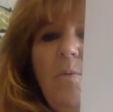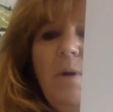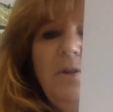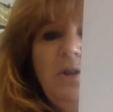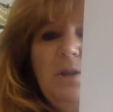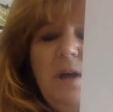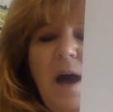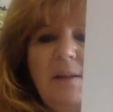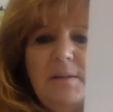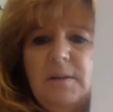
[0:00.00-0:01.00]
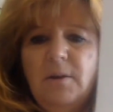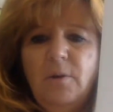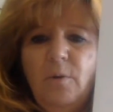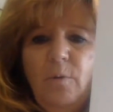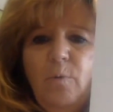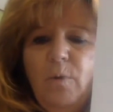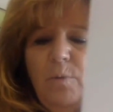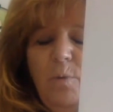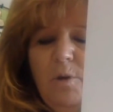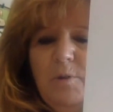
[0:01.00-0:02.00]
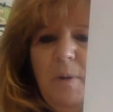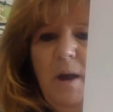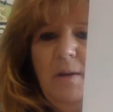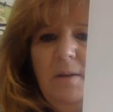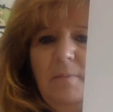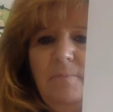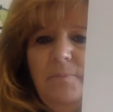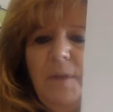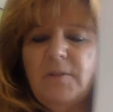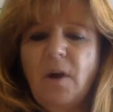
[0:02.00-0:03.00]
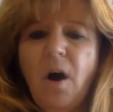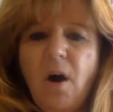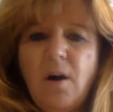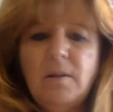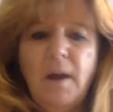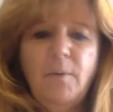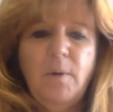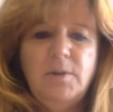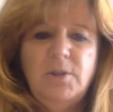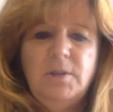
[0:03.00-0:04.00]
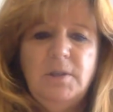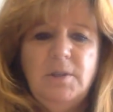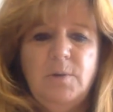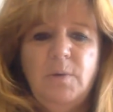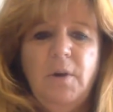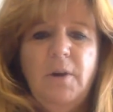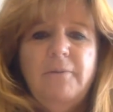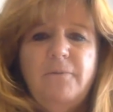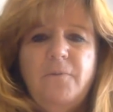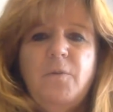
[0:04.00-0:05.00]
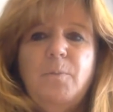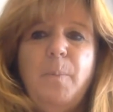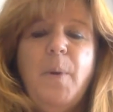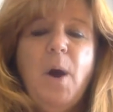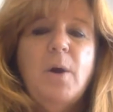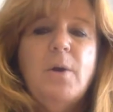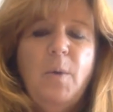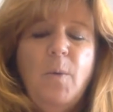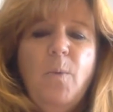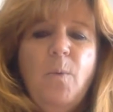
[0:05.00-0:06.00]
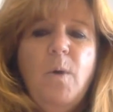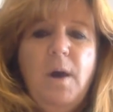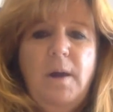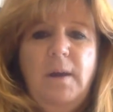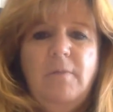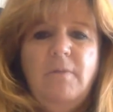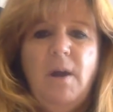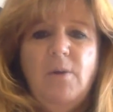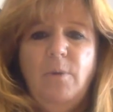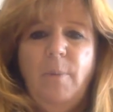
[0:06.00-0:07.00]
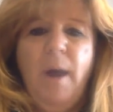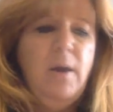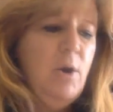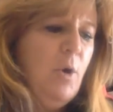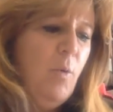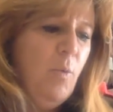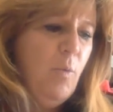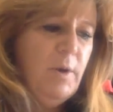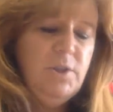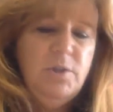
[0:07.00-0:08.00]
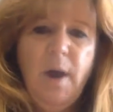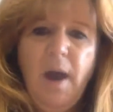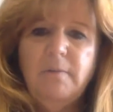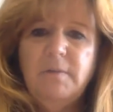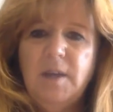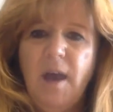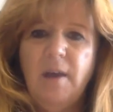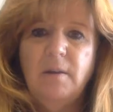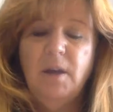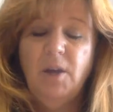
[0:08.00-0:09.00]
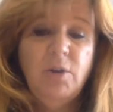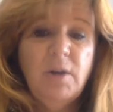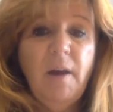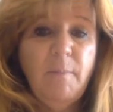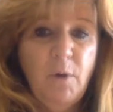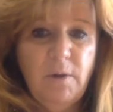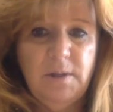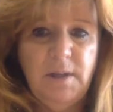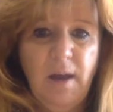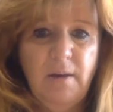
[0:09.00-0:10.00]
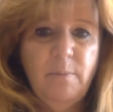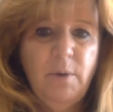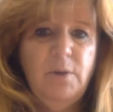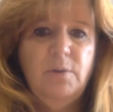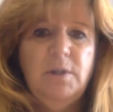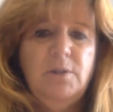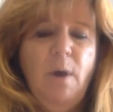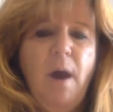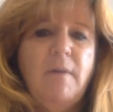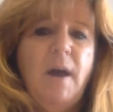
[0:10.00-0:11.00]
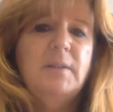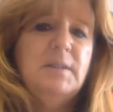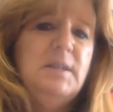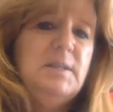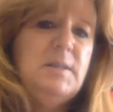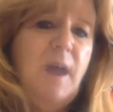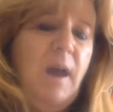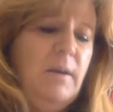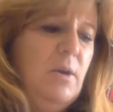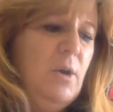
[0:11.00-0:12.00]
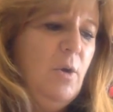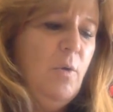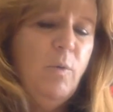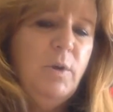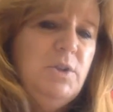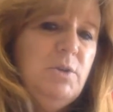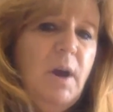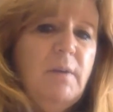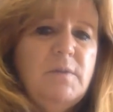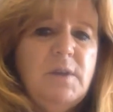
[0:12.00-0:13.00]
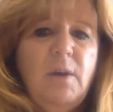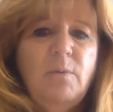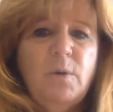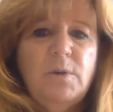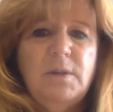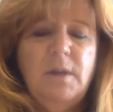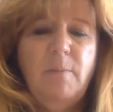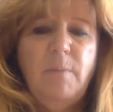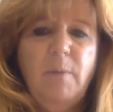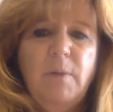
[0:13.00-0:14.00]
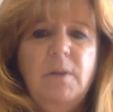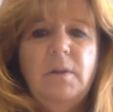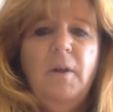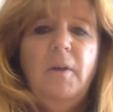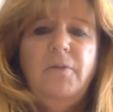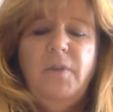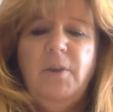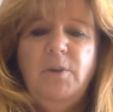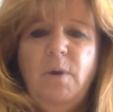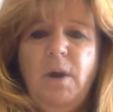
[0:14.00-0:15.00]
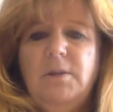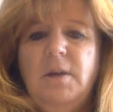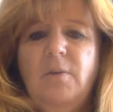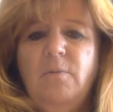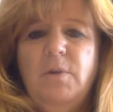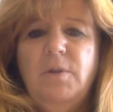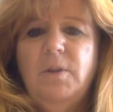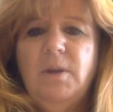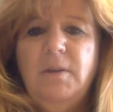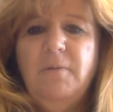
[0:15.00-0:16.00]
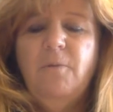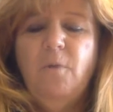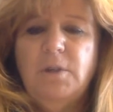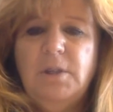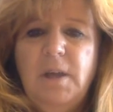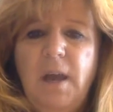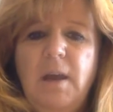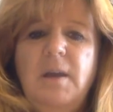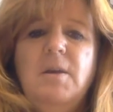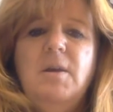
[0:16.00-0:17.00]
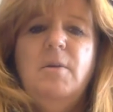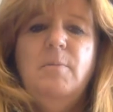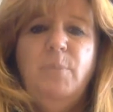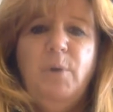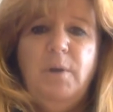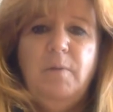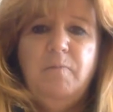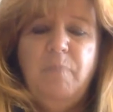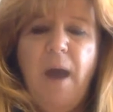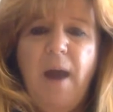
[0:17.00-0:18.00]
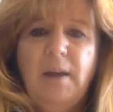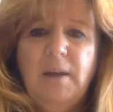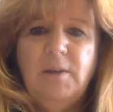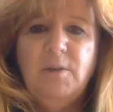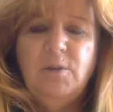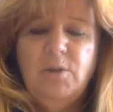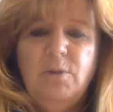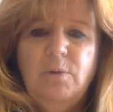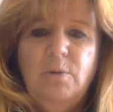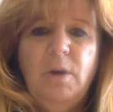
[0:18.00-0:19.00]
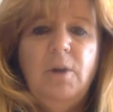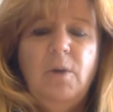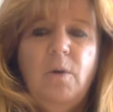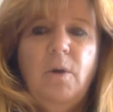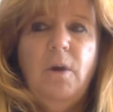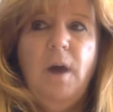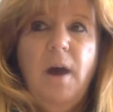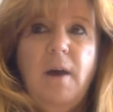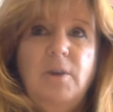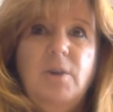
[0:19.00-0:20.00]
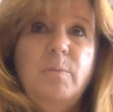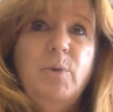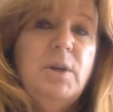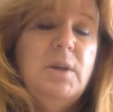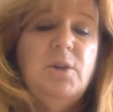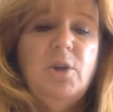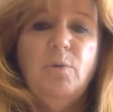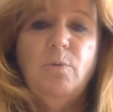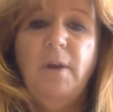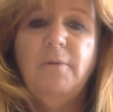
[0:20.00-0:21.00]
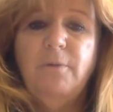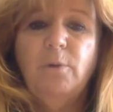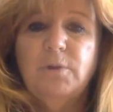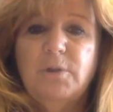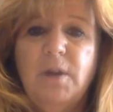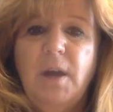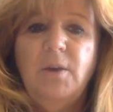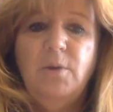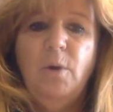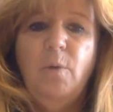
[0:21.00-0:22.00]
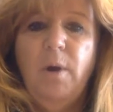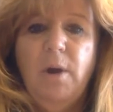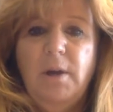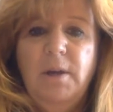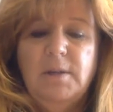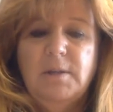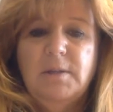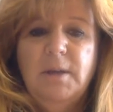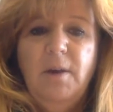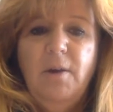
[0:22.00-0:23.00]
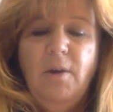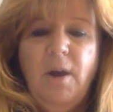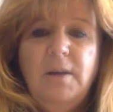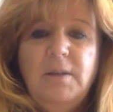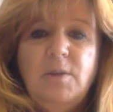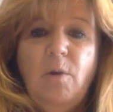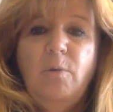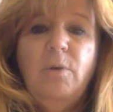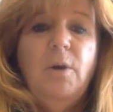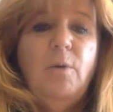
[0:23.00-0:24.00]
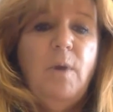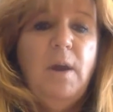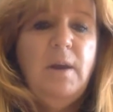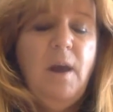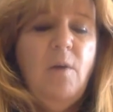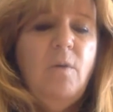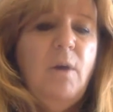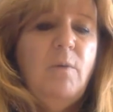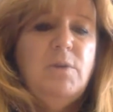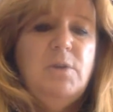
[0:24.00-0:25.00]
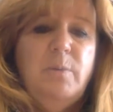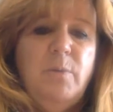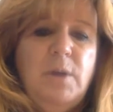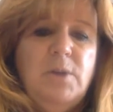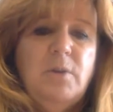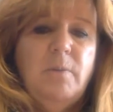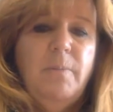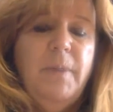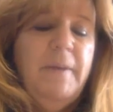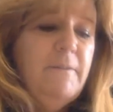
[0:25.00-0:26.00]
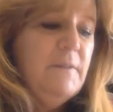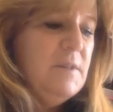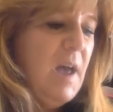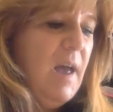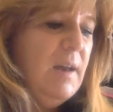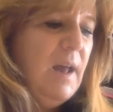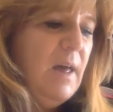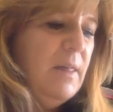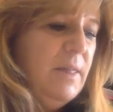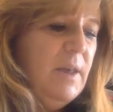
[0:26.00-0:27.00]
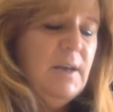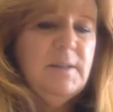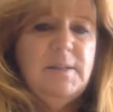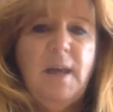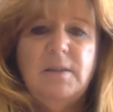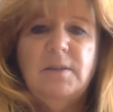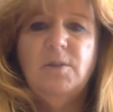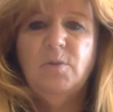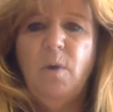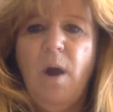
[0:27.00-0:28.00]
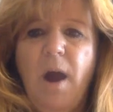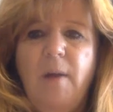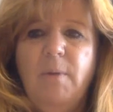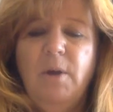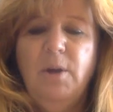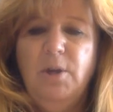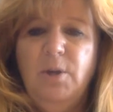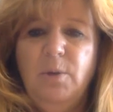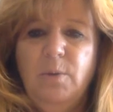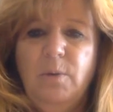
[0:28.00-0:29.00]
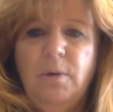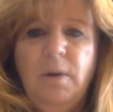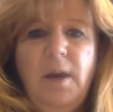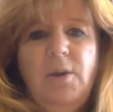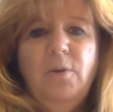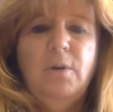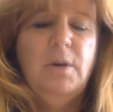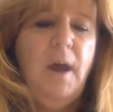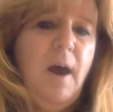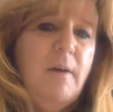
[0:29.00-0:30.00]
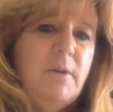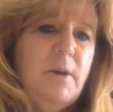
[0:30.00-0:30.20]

bunch of dots with words behind them. That's all I want you to do for part 1 of our Who Am I. Once you have 10, and you can have more than 10, but you need to have at least 10. Once you have 10 words in that bubble, then you are done with it for today. Put it back into your, you can put it in your red folder so that you know where it is. Okay, so right now I want you to brainstorm 10 things that describe you. Okay, you could have